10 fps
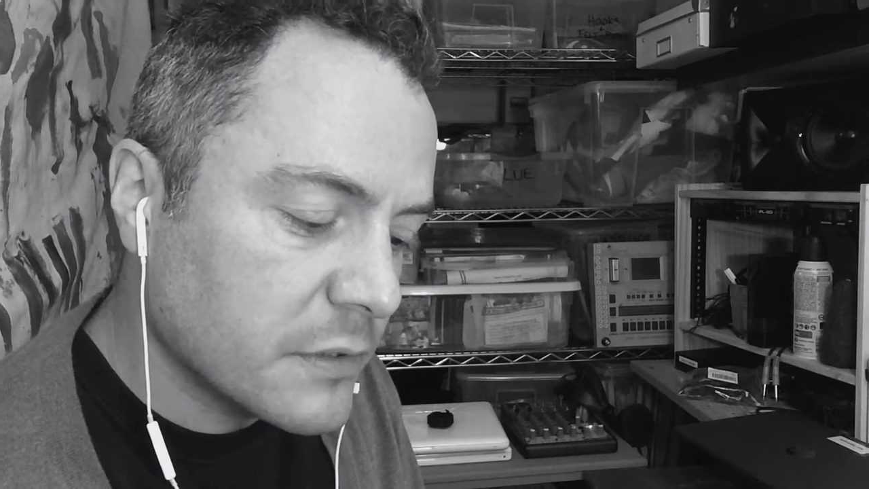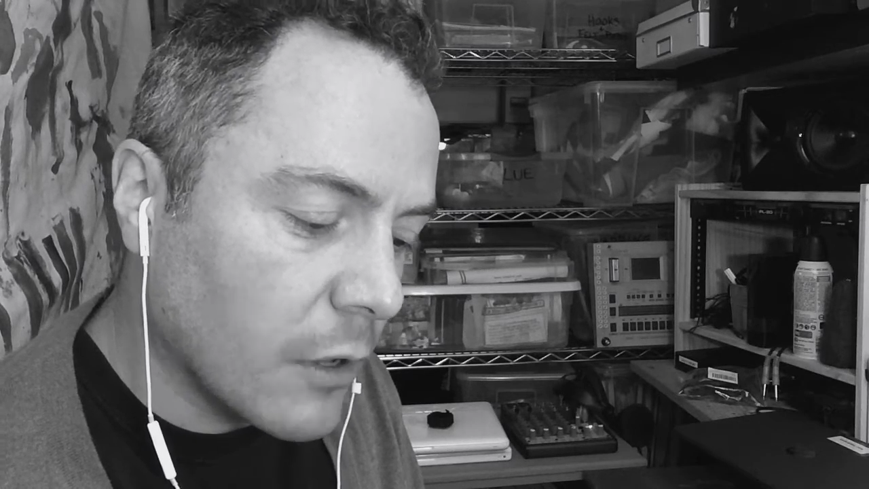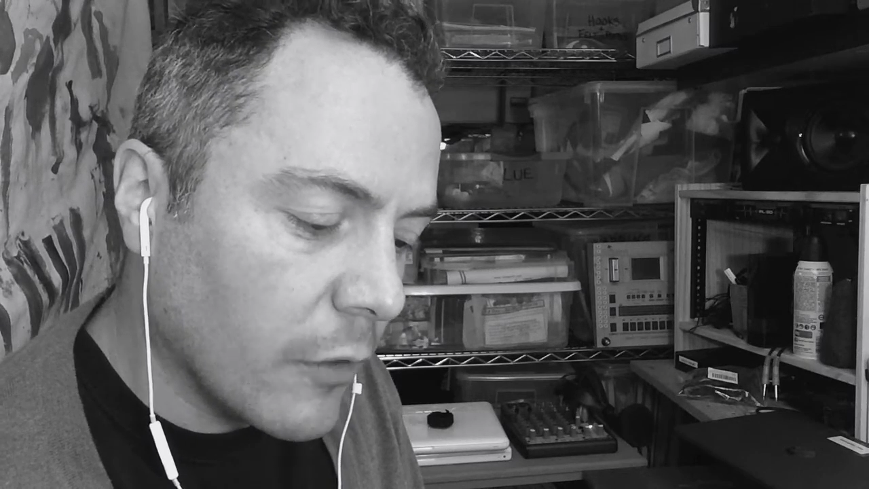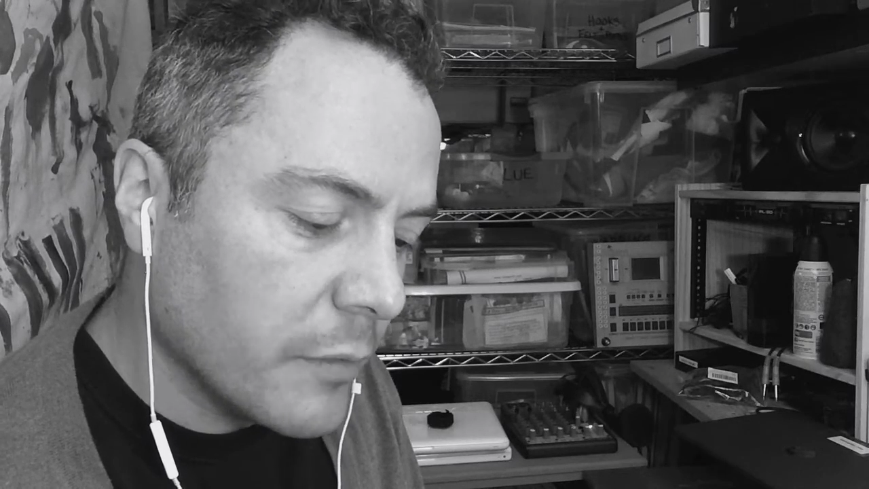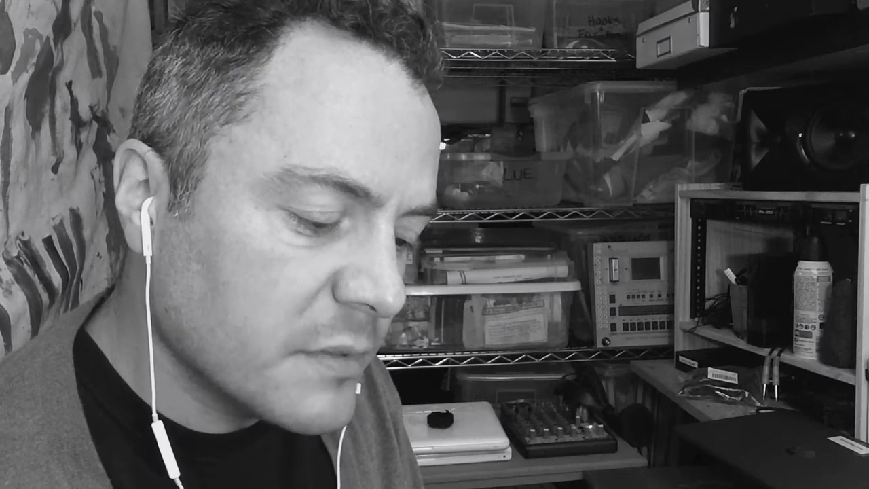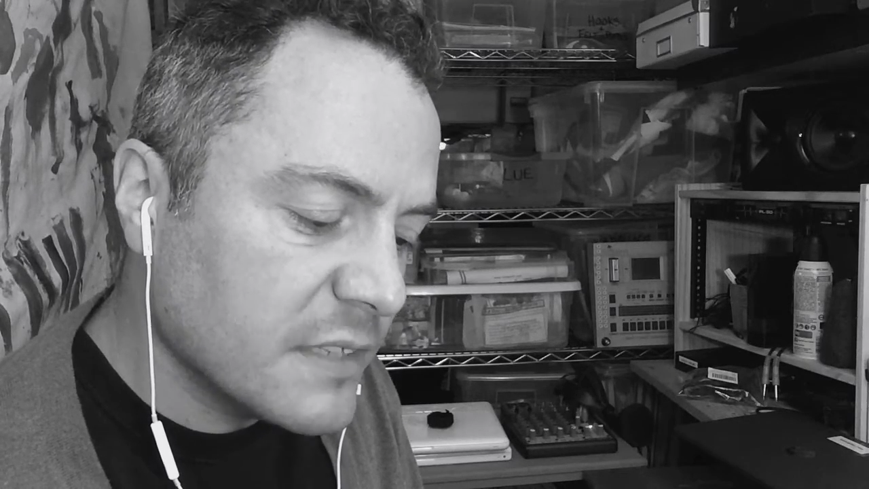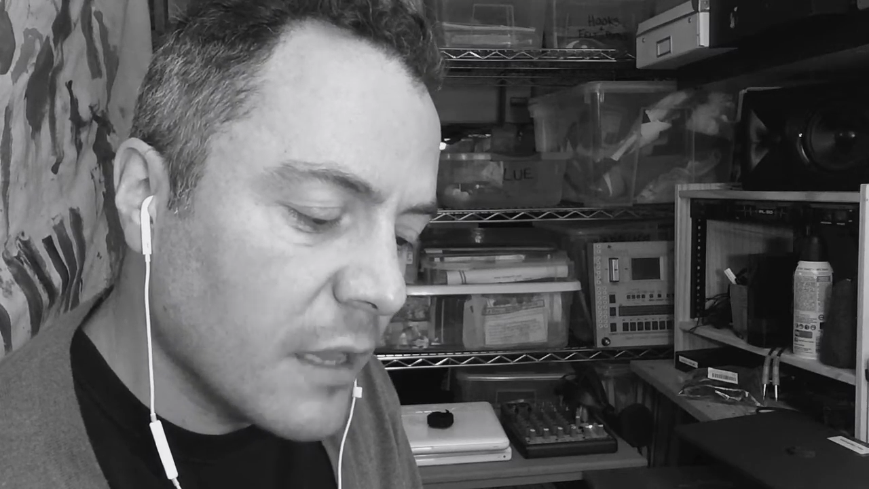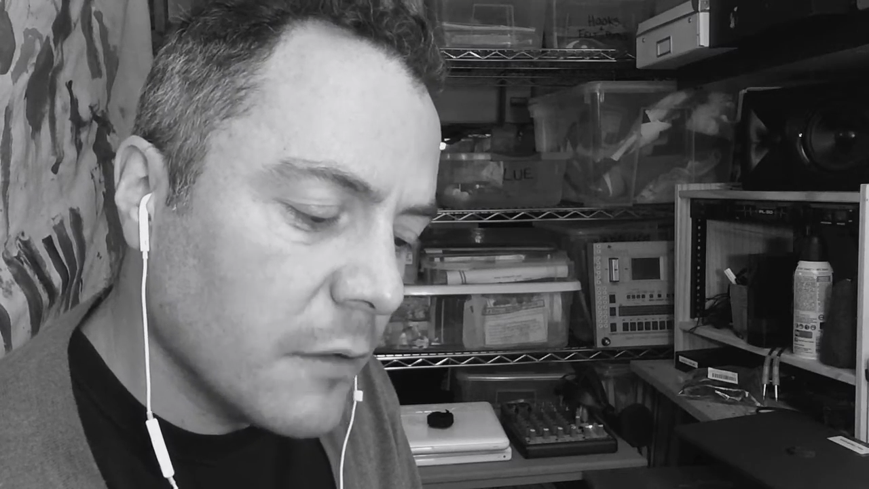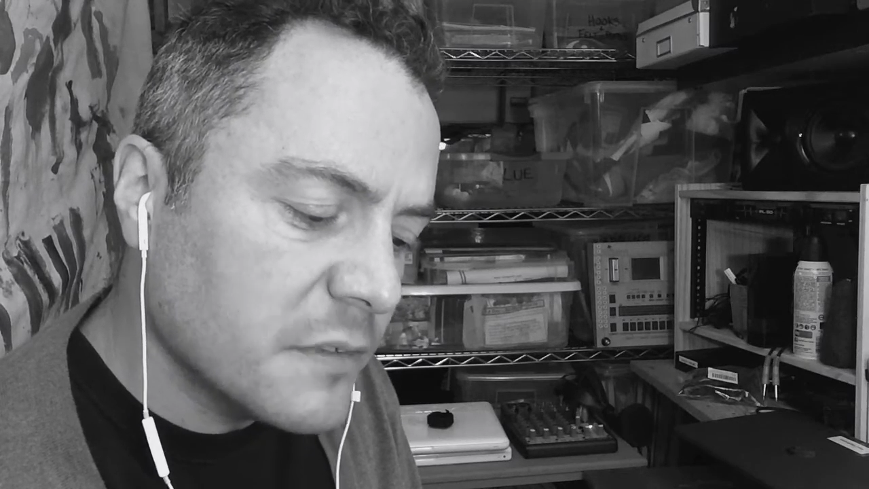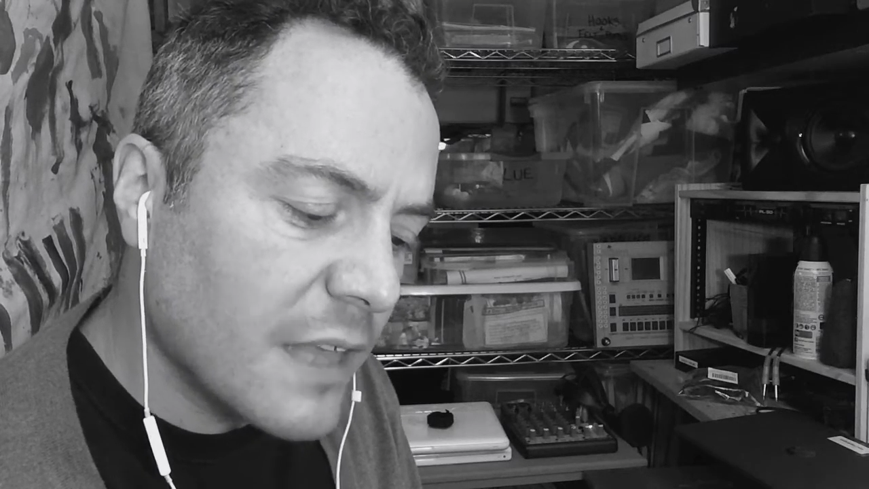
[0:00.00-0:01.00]
call
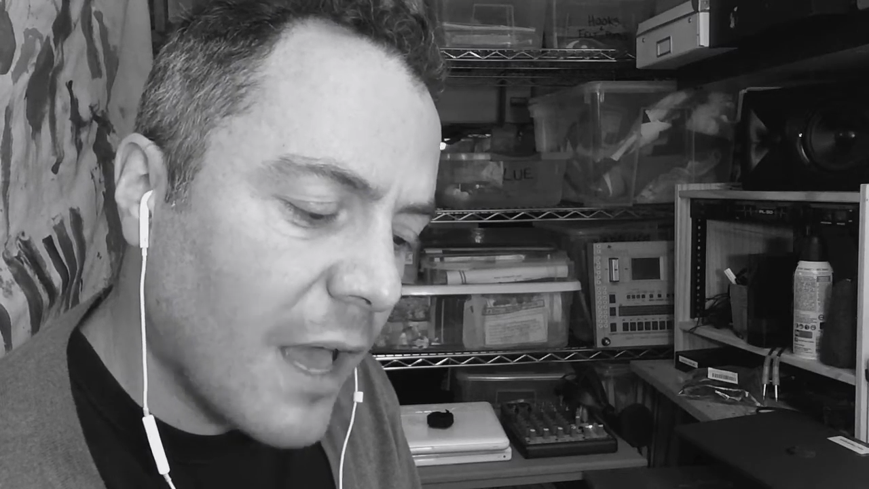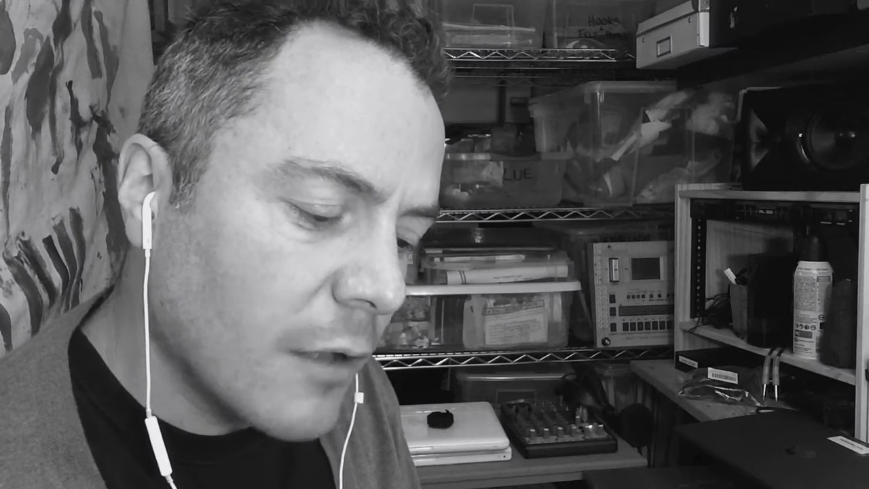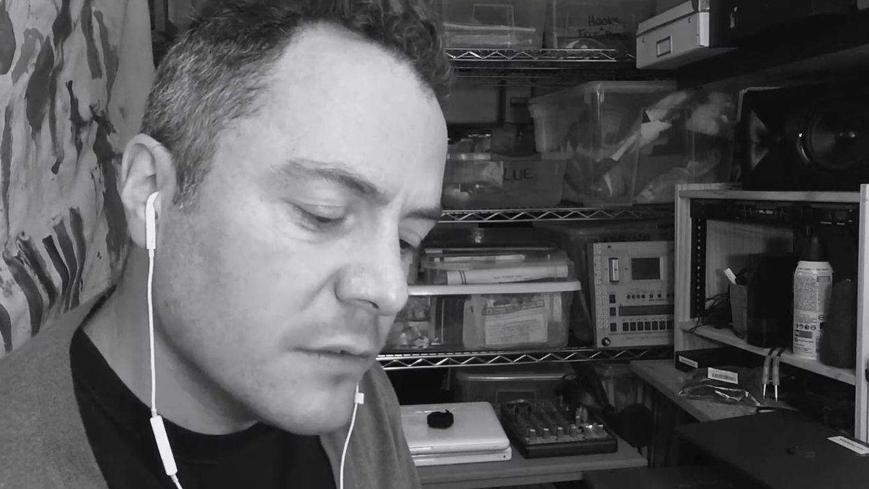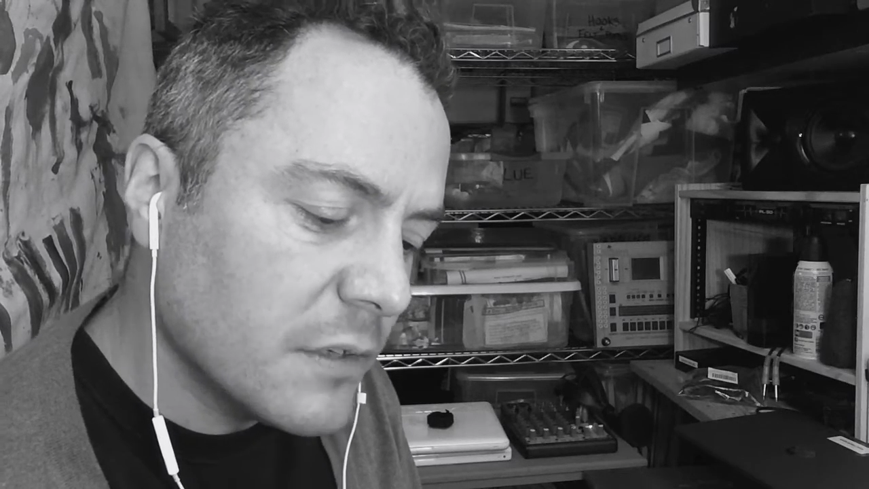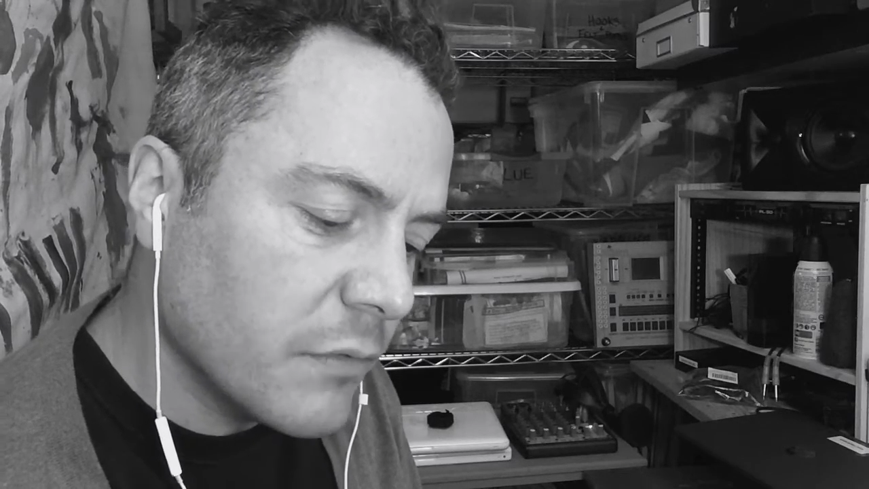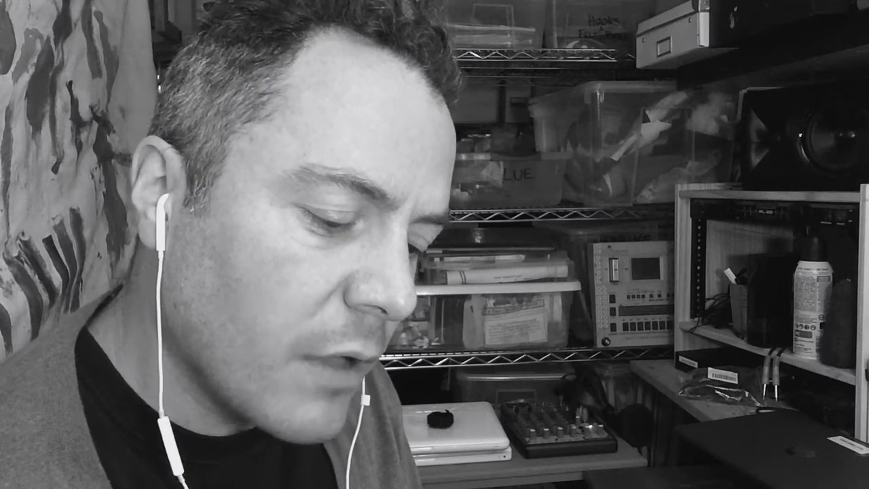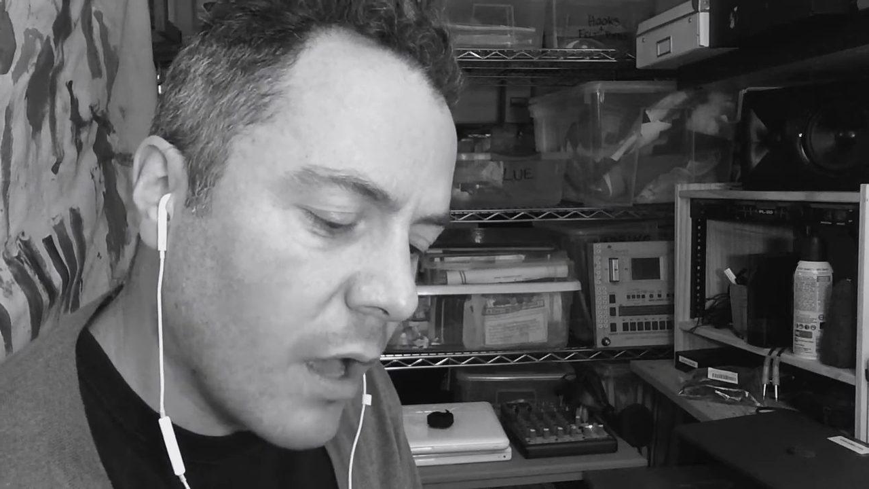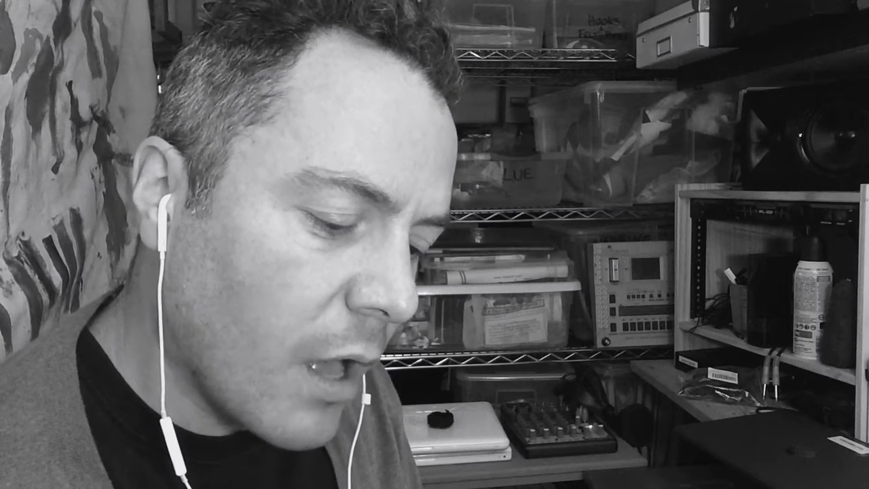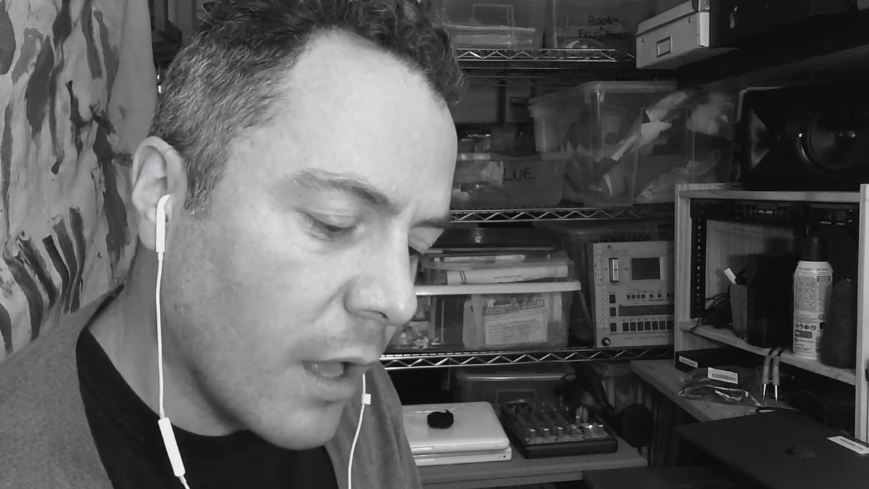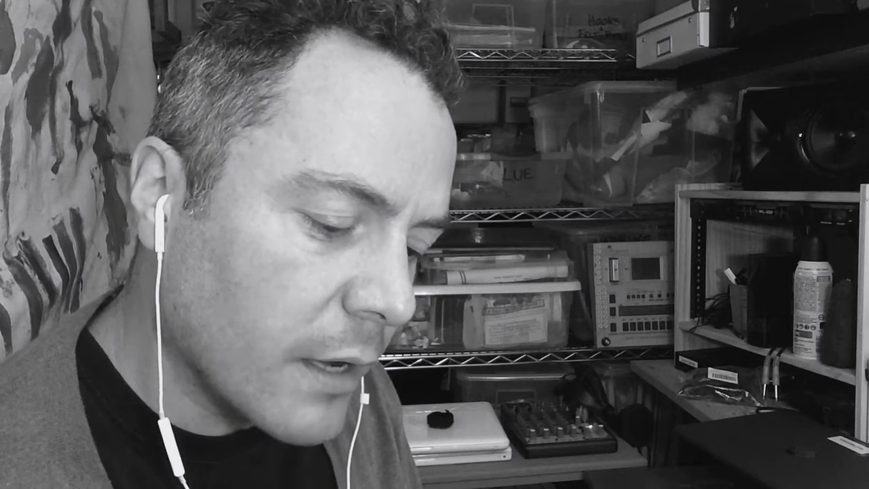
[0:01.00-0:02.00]
themselves the hounds of
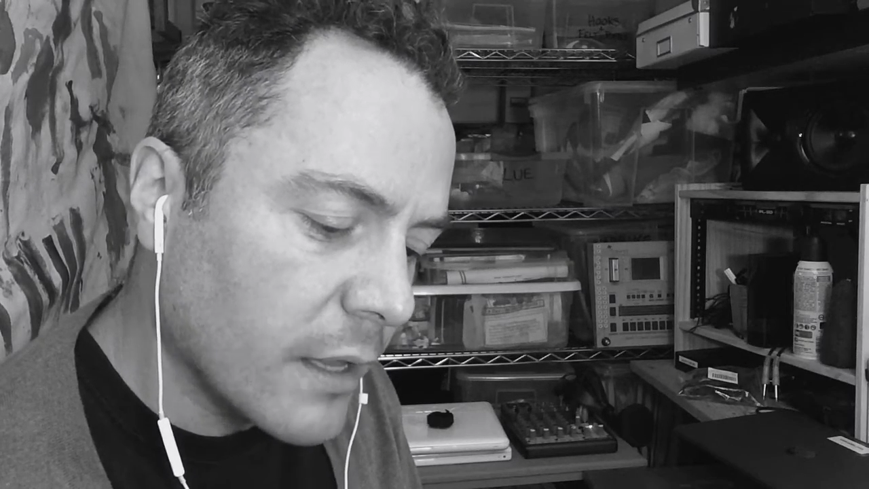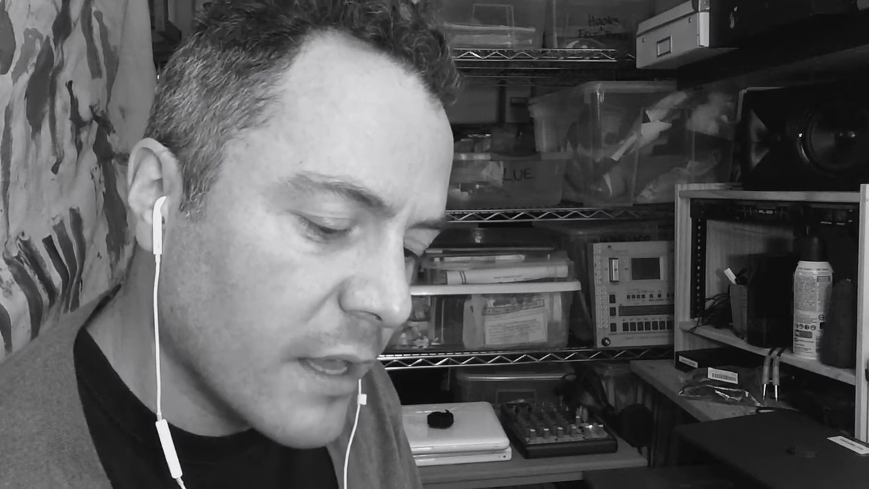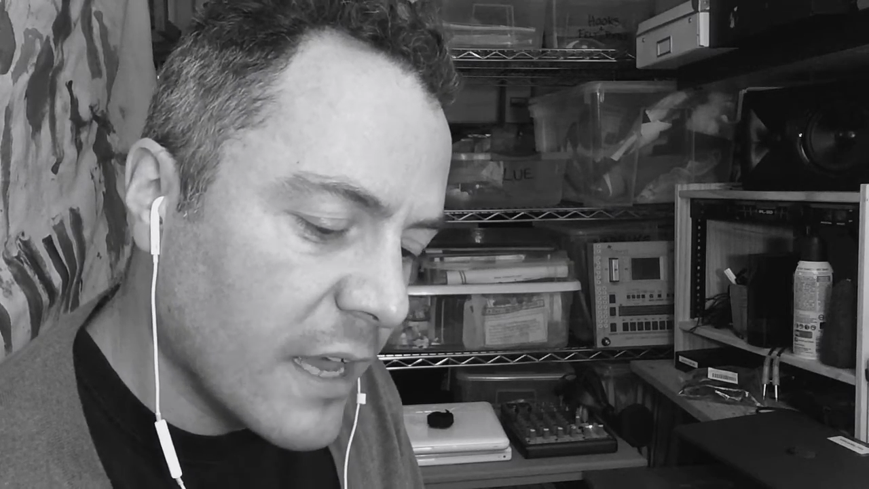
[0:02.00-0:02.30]
God,